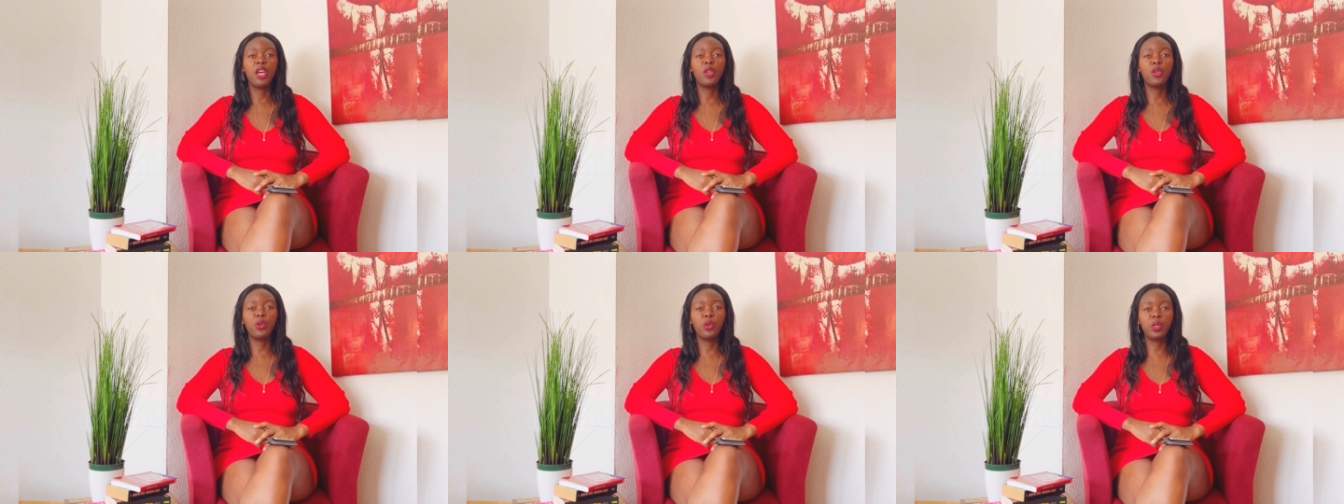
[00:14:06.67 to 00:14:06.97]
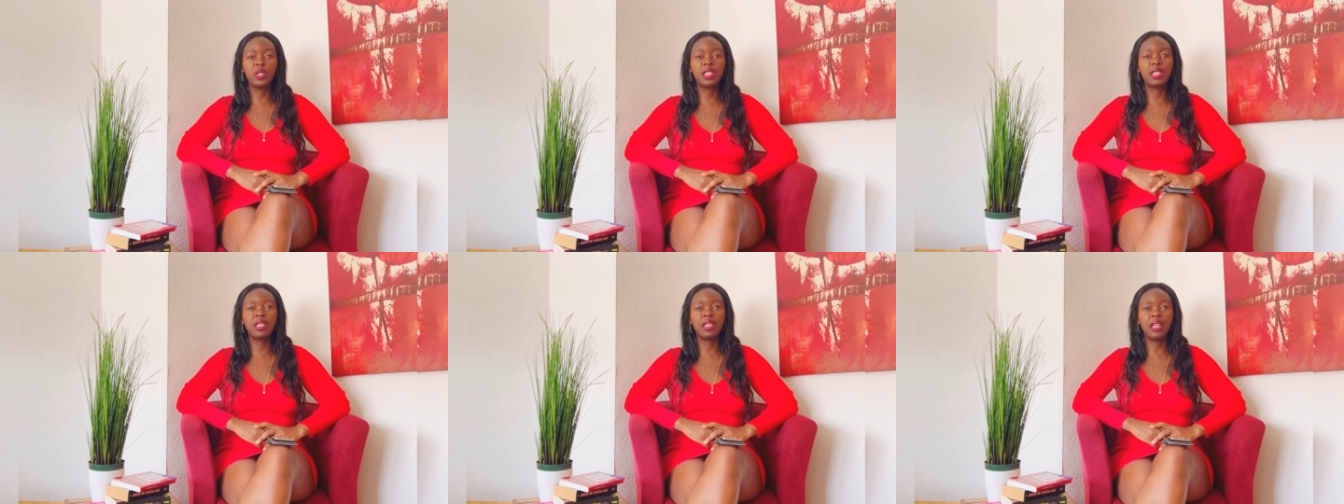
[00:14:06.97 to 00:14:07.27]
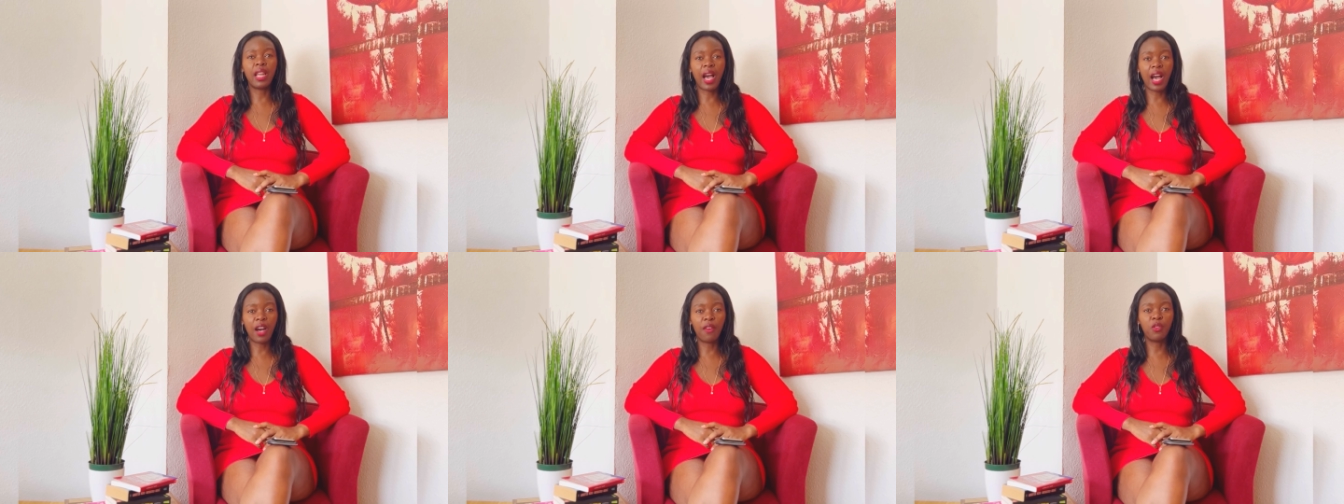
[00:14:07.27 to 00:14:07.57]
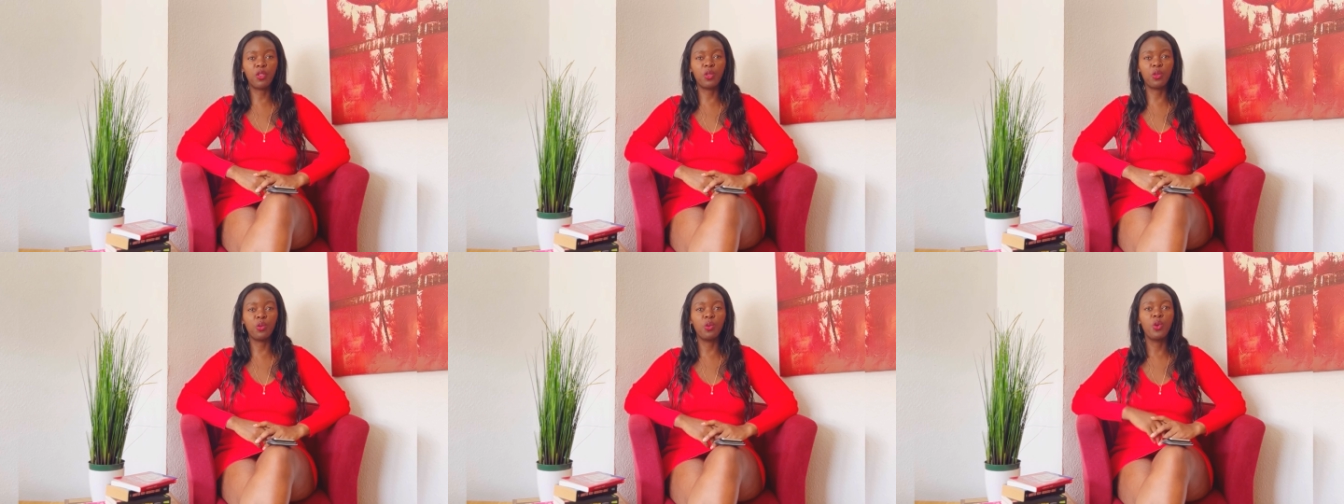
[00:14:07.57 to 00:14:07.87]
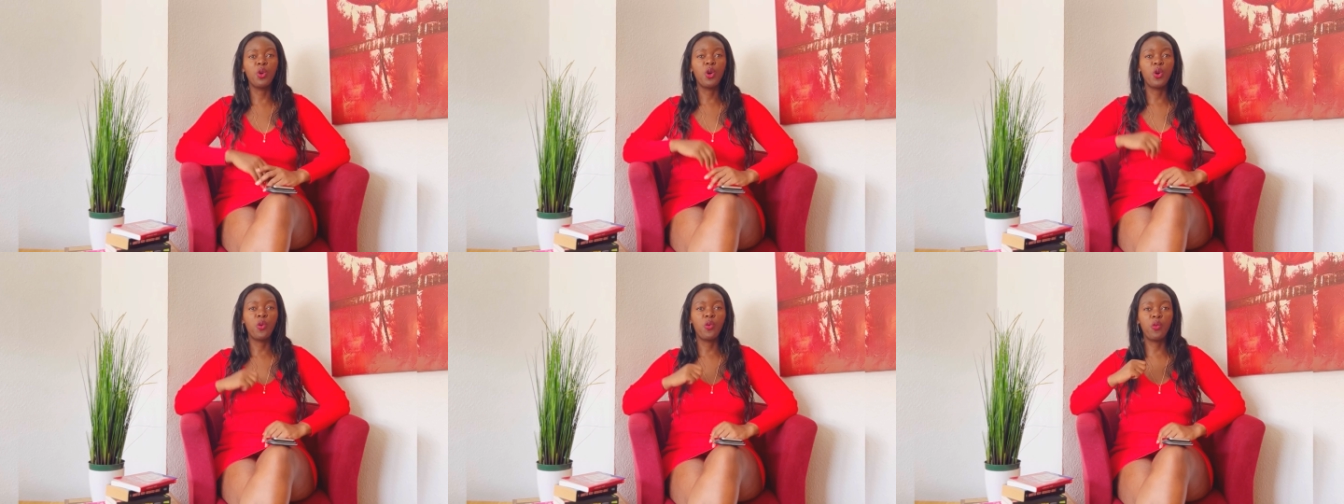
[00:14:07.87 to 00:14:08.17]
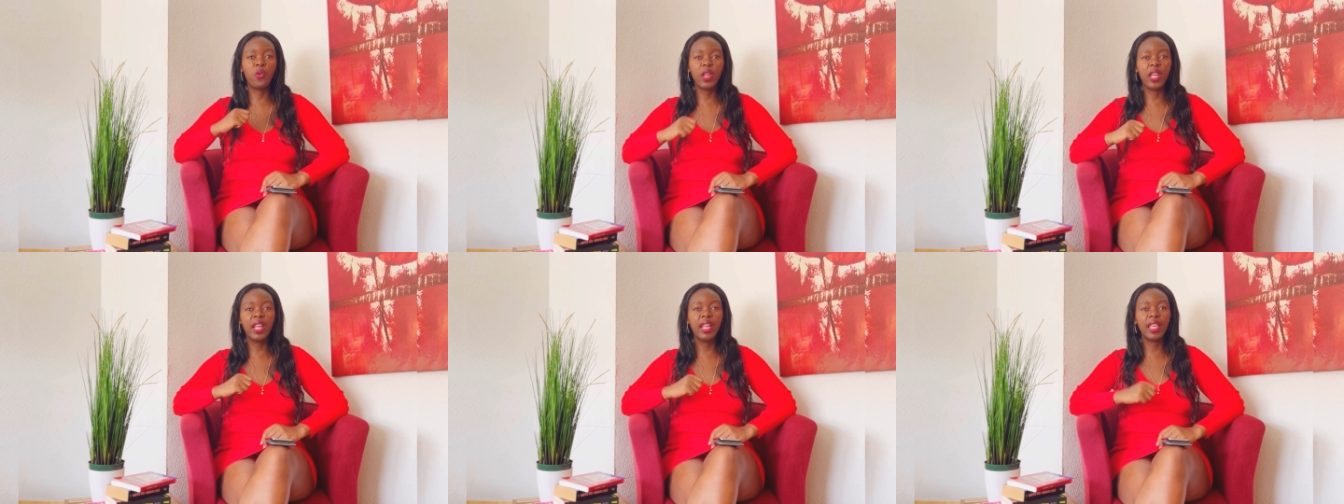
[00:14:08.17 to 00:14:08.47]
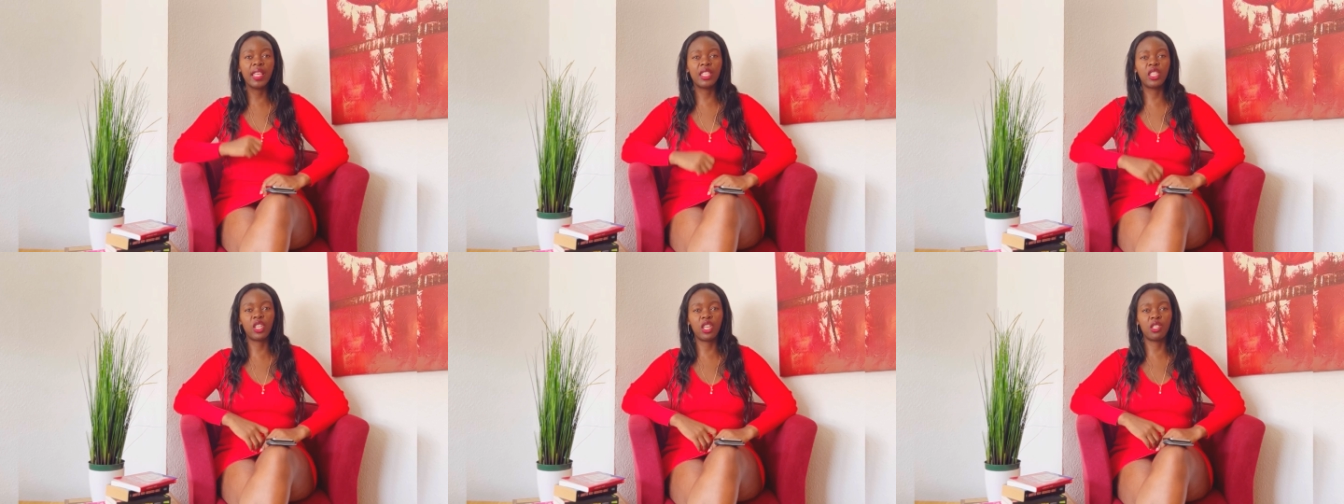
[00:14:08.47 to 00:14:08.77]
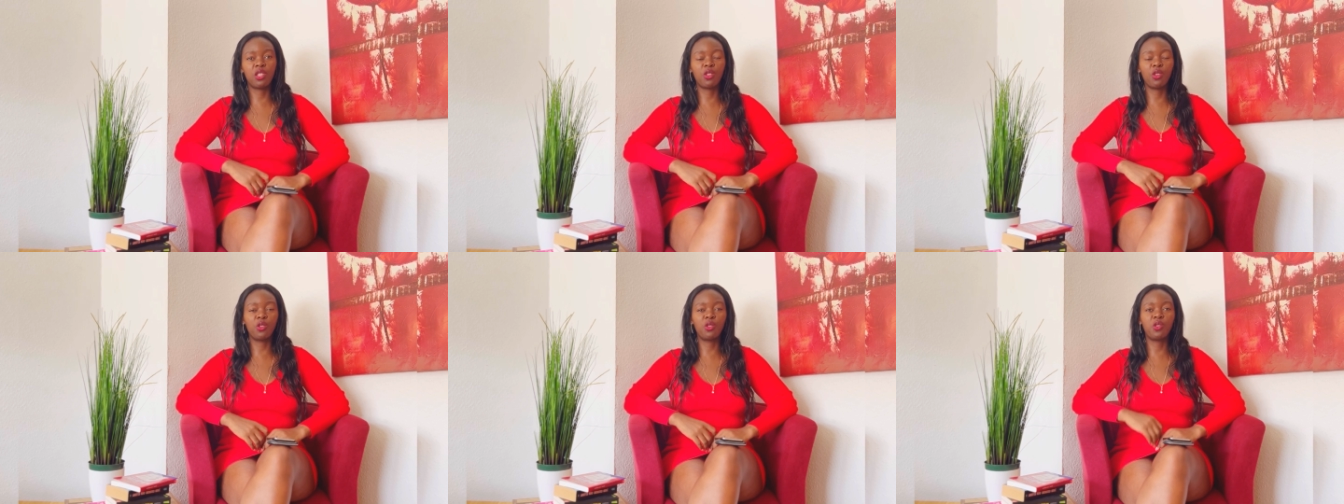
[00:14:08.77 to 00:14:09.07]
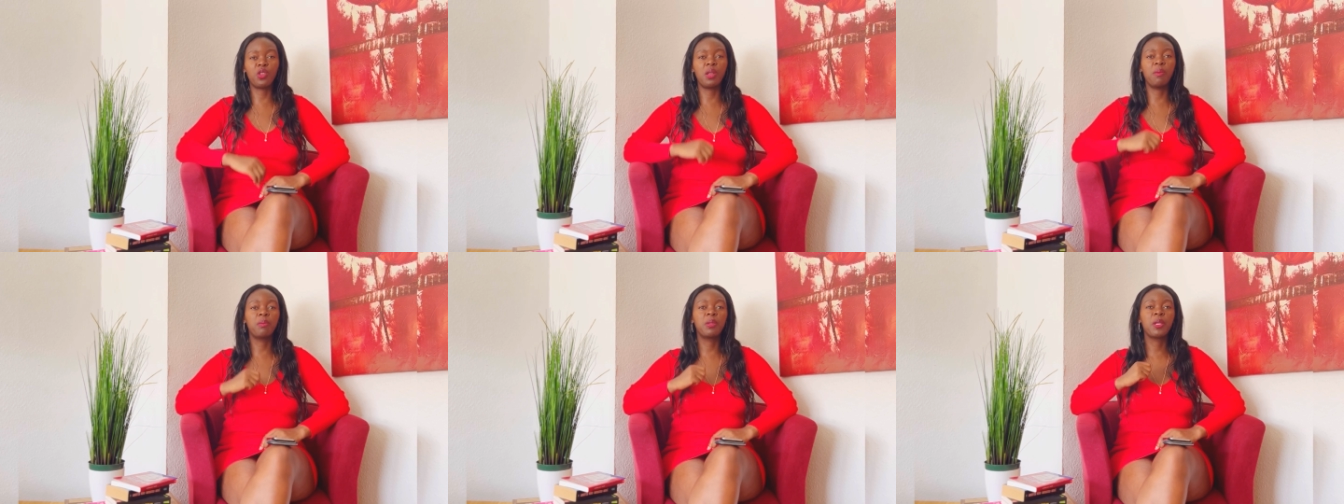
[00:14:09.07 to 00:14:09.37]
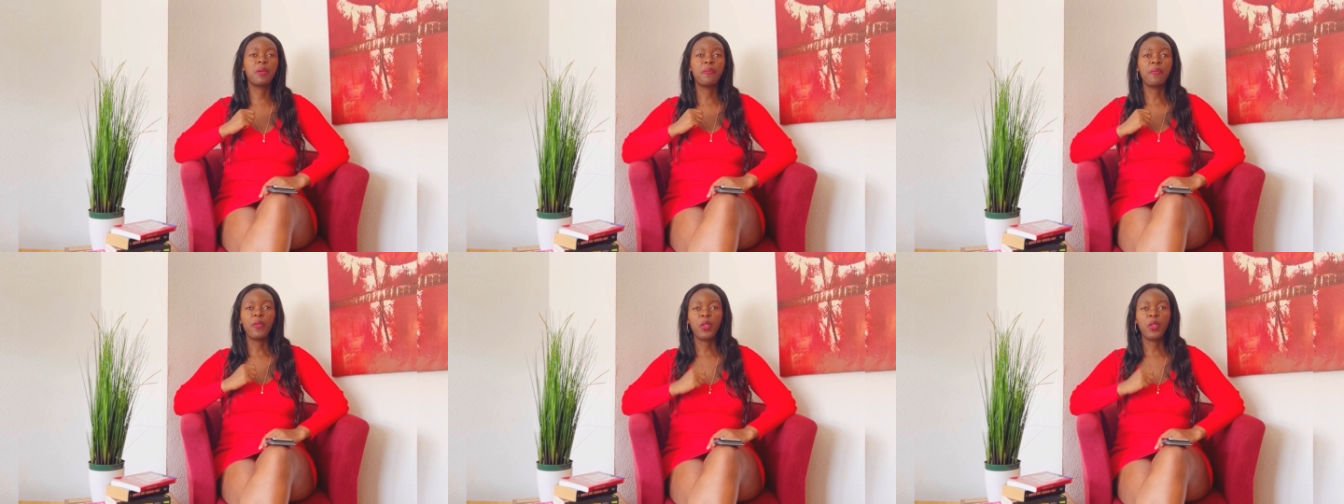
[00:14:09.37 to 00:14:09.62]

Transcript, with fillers: You'll still have to really chase your dreams,